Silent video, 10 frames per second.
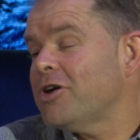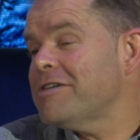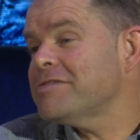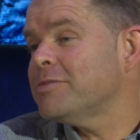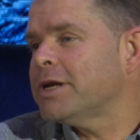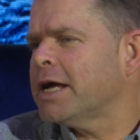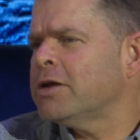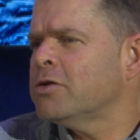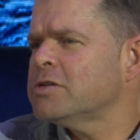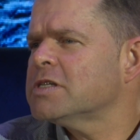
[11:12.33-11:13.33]
often when I
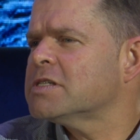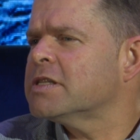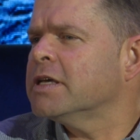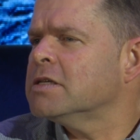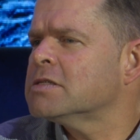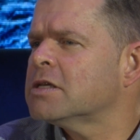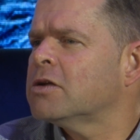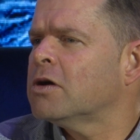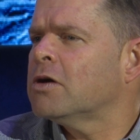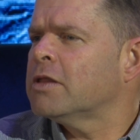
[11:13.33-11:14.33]
notice things that
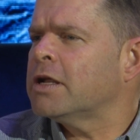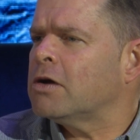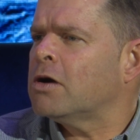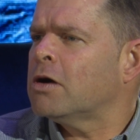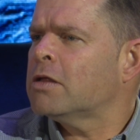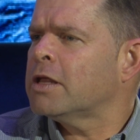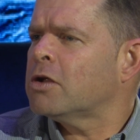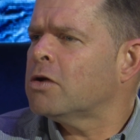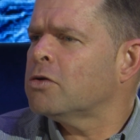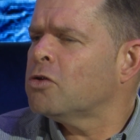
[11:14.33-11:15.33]

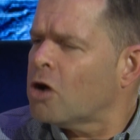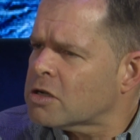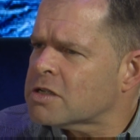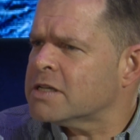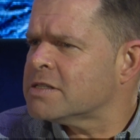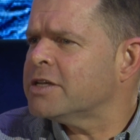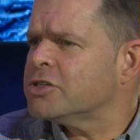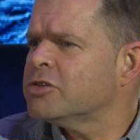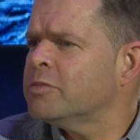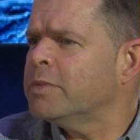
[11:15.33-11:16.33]
are not as they
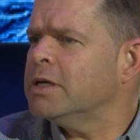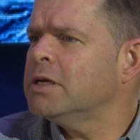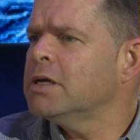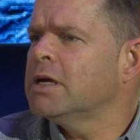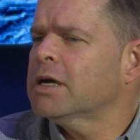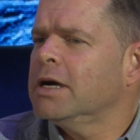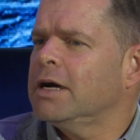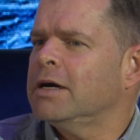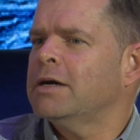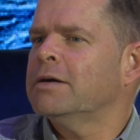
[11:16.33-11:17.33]
should be,
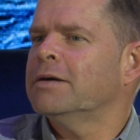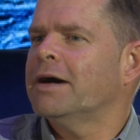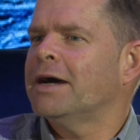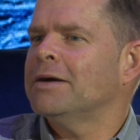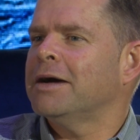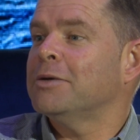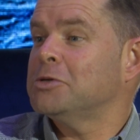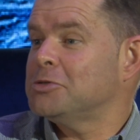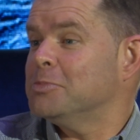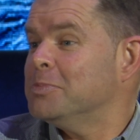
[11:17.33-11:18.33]
I
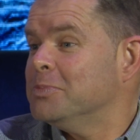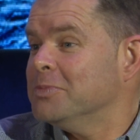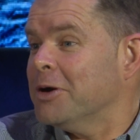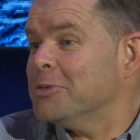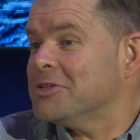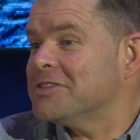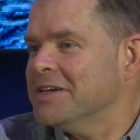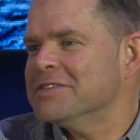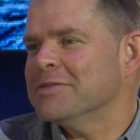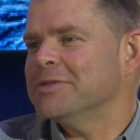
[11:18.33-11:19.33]
want to
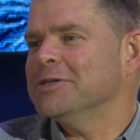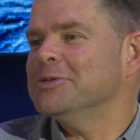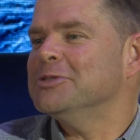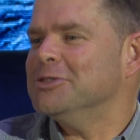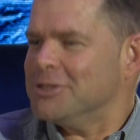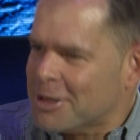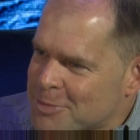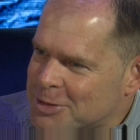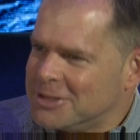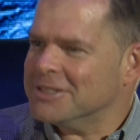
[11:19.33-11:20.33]
say something. I want to
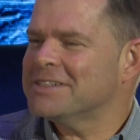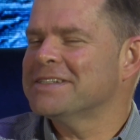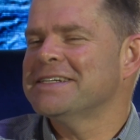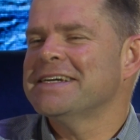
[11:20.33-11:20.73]
jump on it.